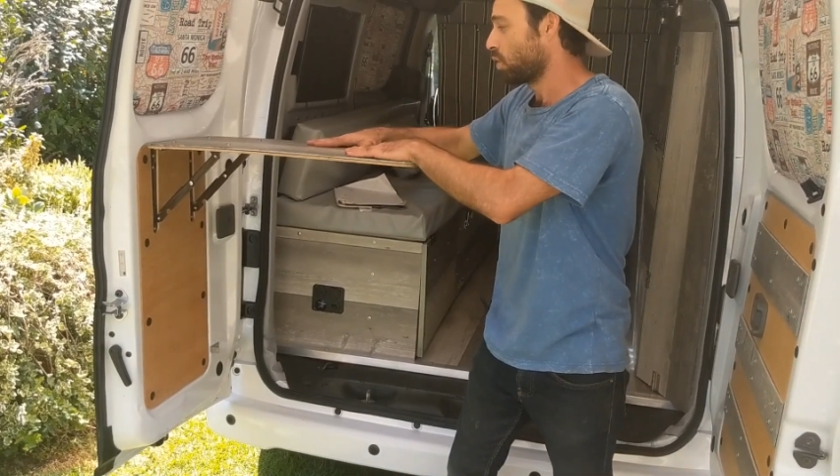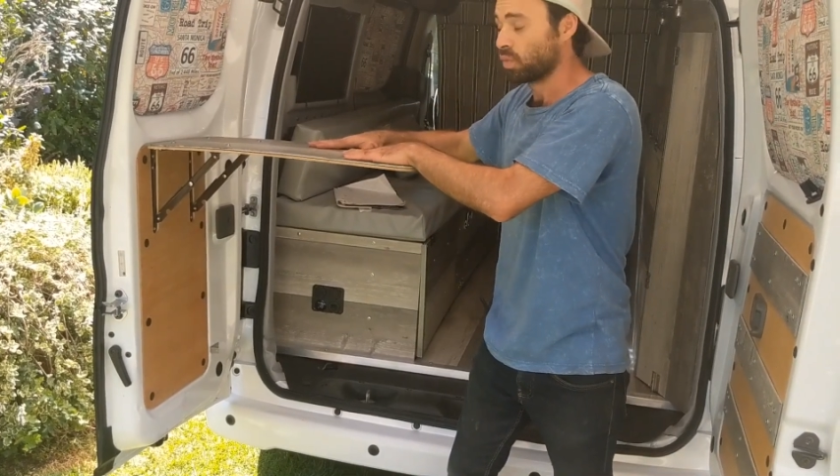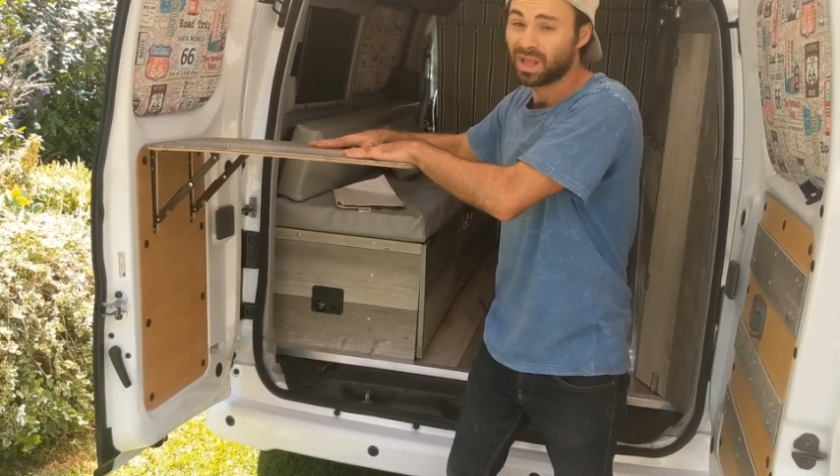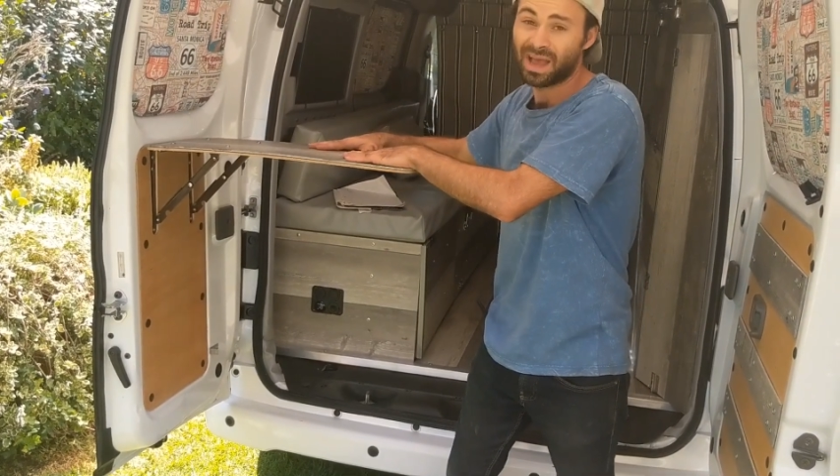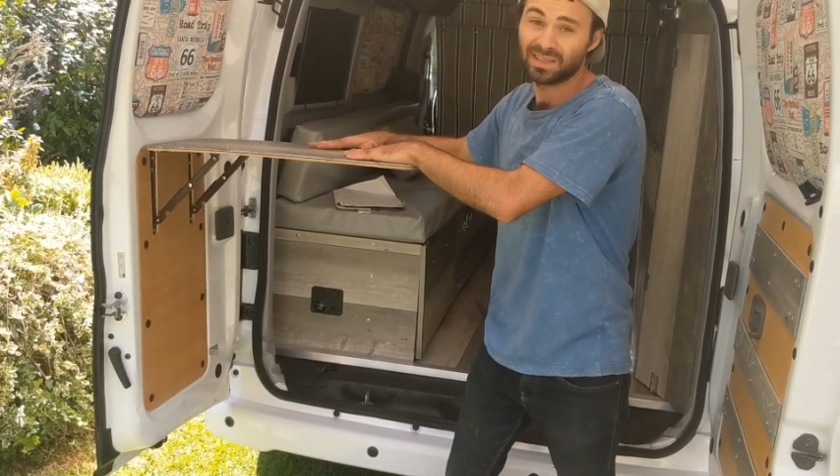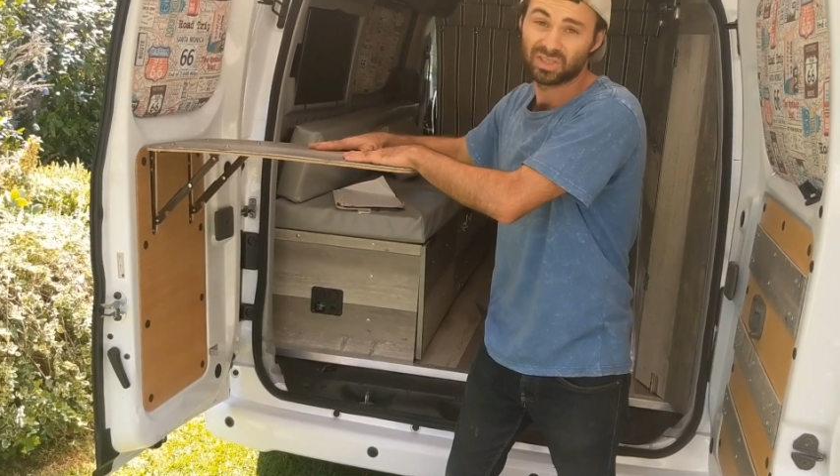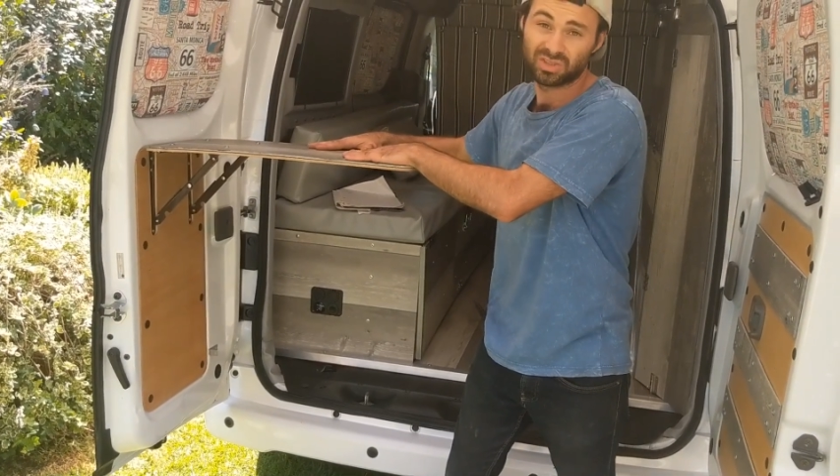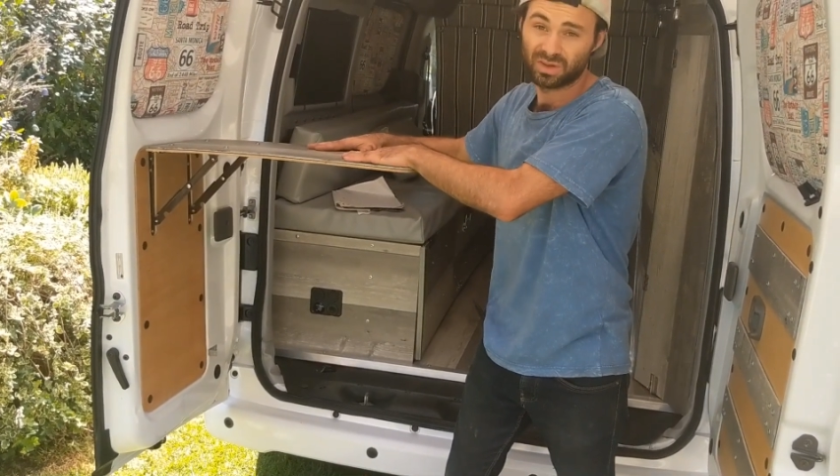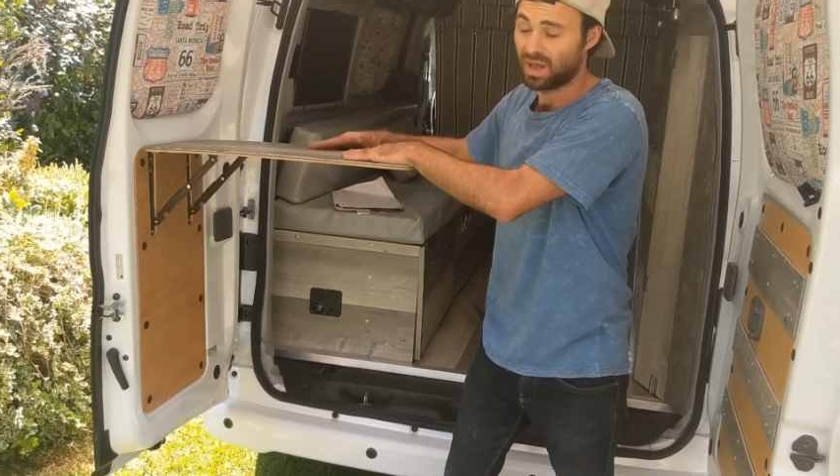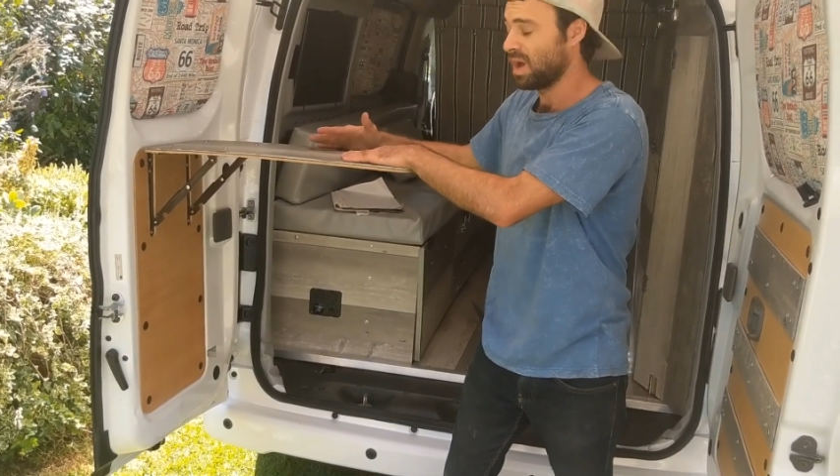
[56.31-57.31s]

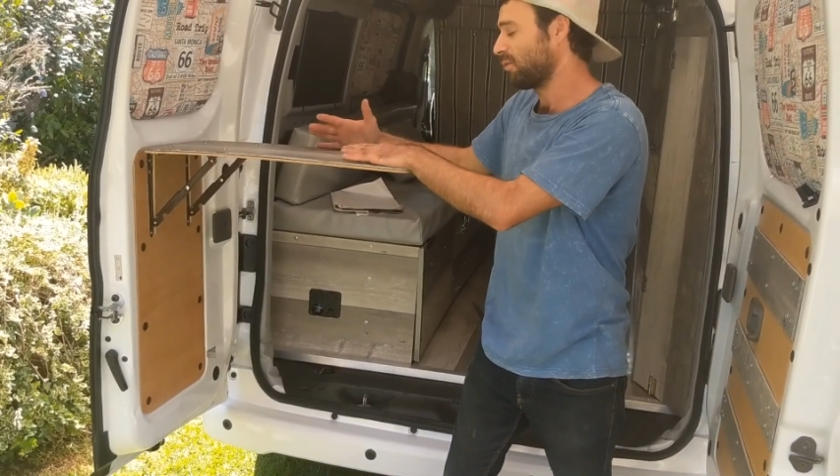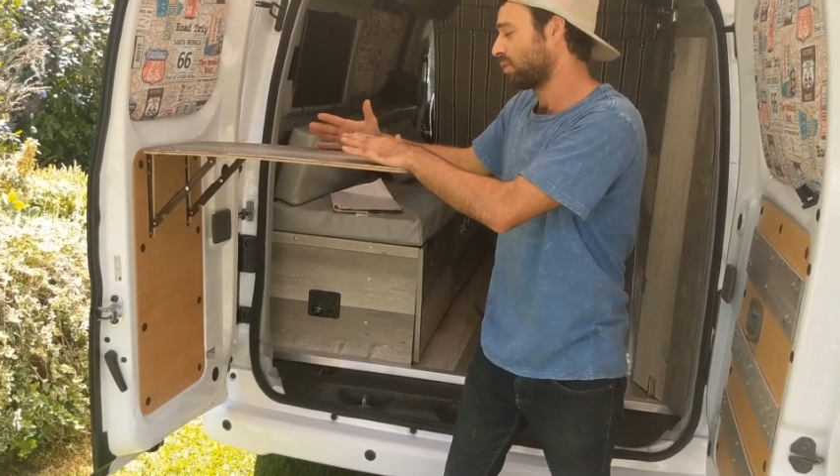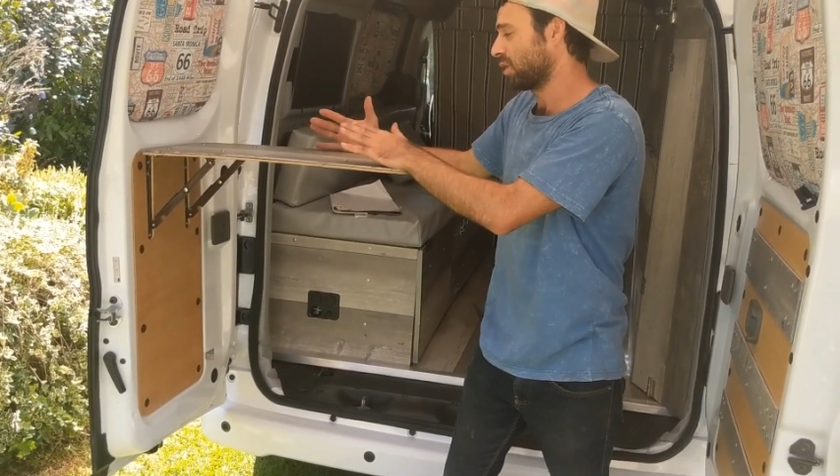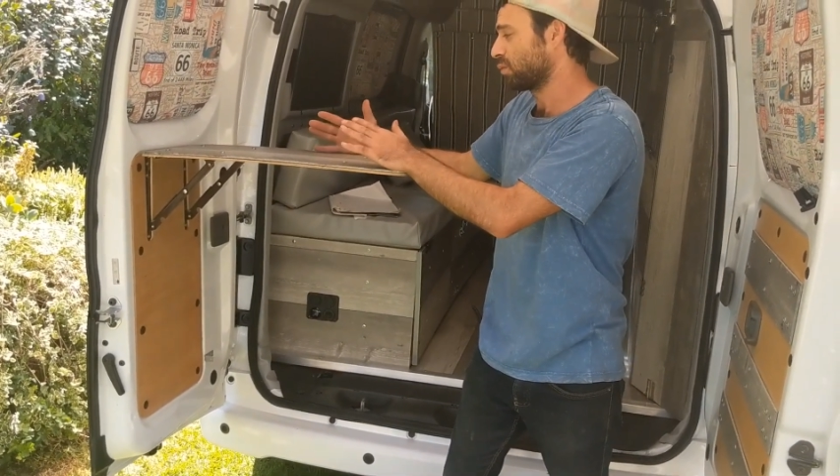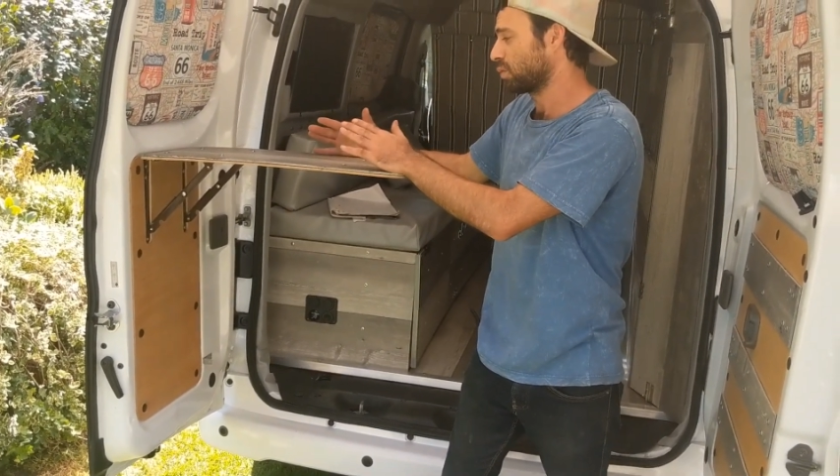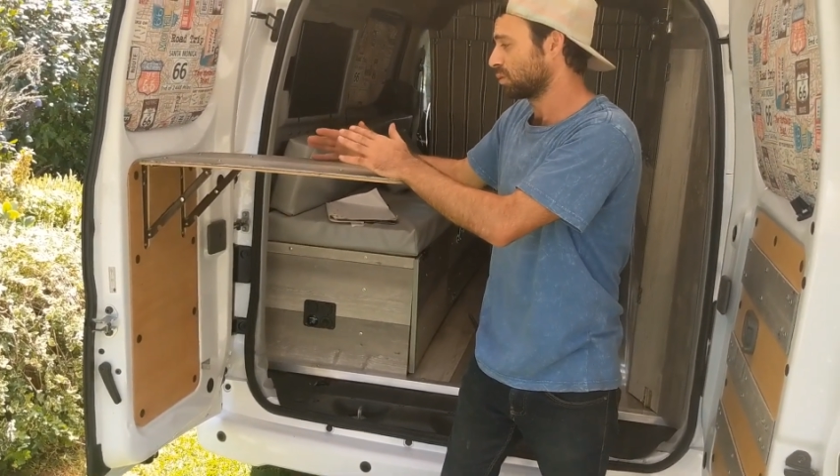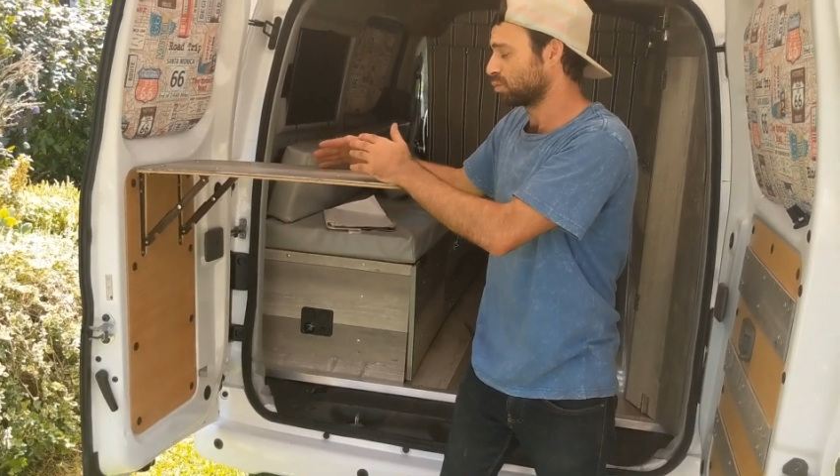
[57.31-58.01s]
for